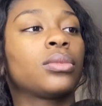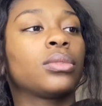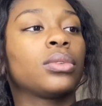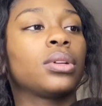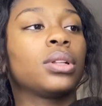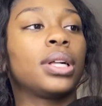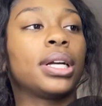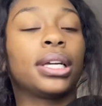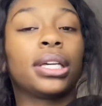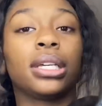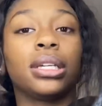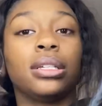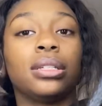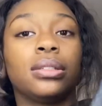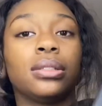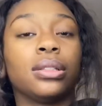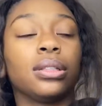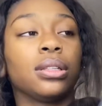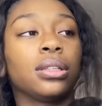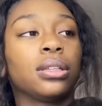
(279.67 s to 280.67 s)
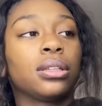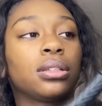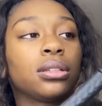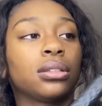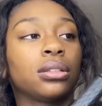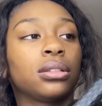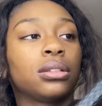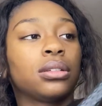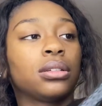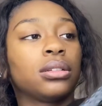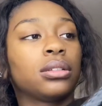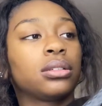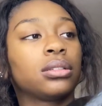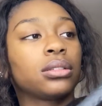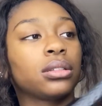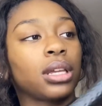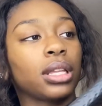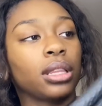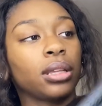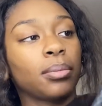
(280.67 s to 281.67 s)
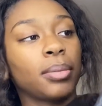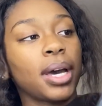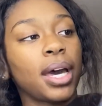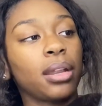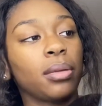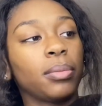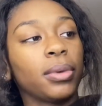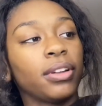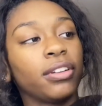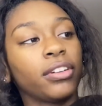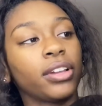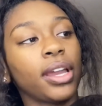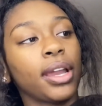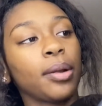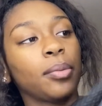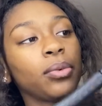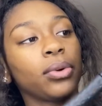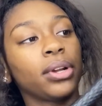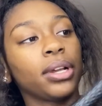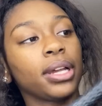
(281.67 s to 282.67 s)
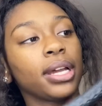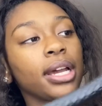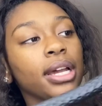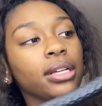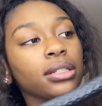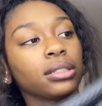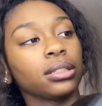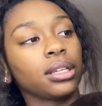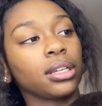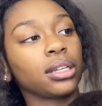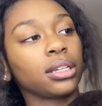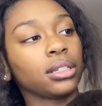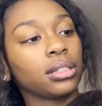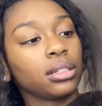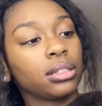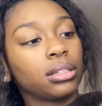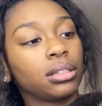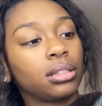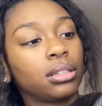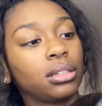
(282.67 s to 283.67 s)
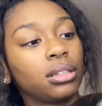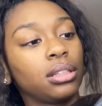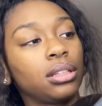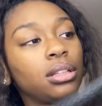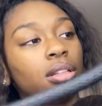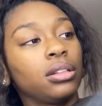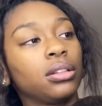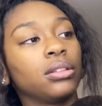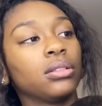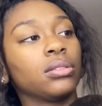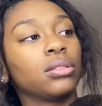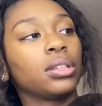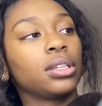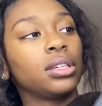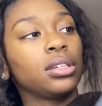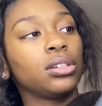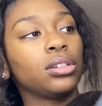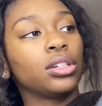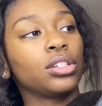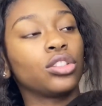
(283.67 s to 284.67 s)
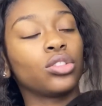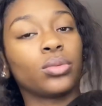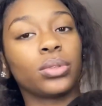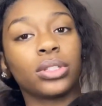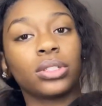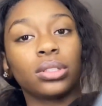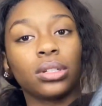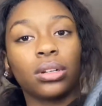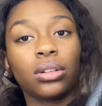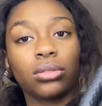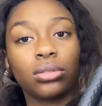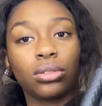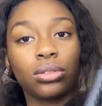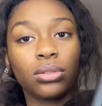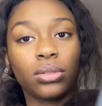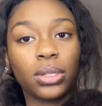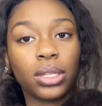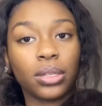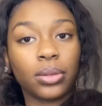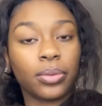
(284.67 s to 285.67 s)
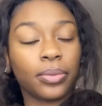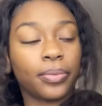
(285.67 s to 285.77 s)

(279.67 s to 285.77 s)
Like, easily. So at the bottom of the camera, it has like a little thing you can twist onto it.